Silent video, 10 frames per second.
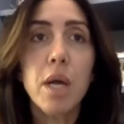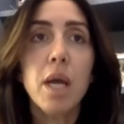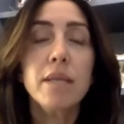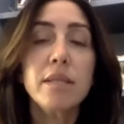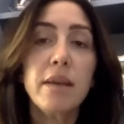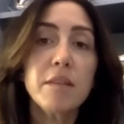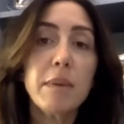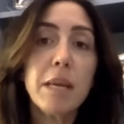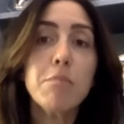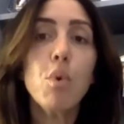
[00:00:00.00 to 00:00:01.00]
instead of
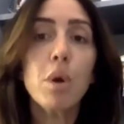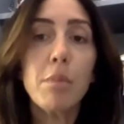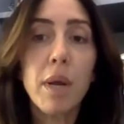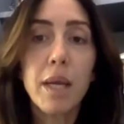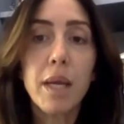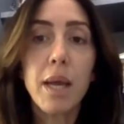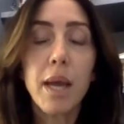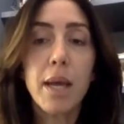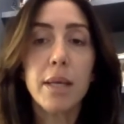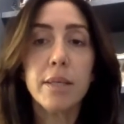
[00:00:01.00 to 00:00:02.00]
spending more money
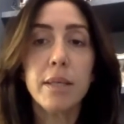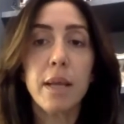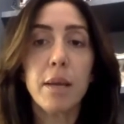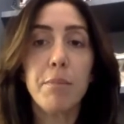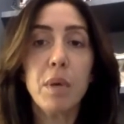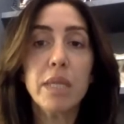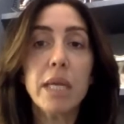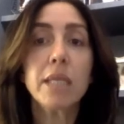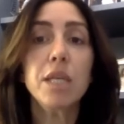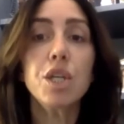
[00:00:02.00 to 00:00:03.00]
and building
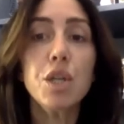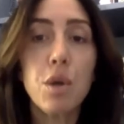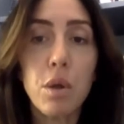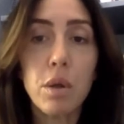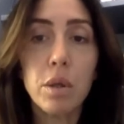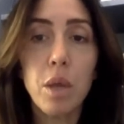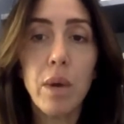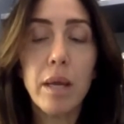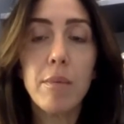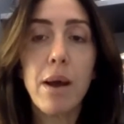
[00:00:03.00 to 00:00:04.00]
additional low
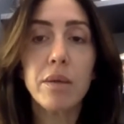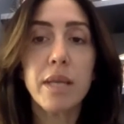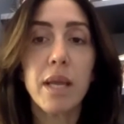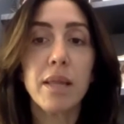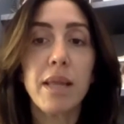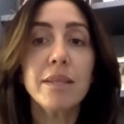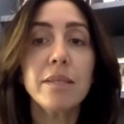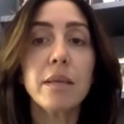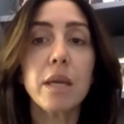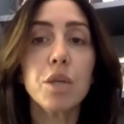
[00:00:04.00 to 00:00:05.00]
income housing,
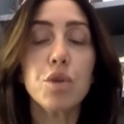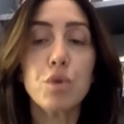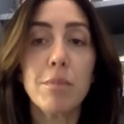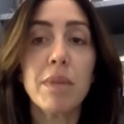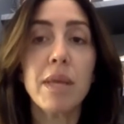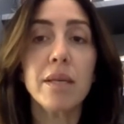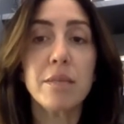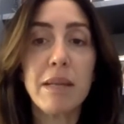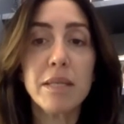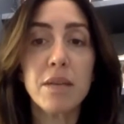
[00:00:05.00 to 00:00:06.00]
that's extremely
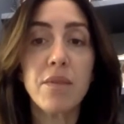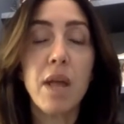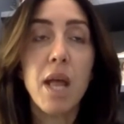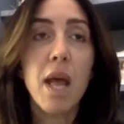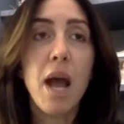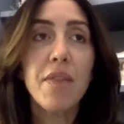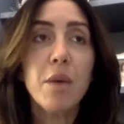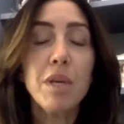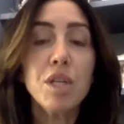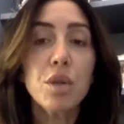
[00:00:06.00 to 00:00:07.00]
expensive. I think
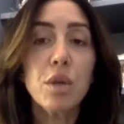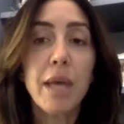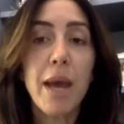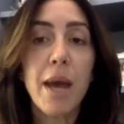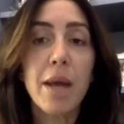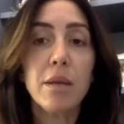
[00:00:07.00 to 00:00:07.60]
we should look at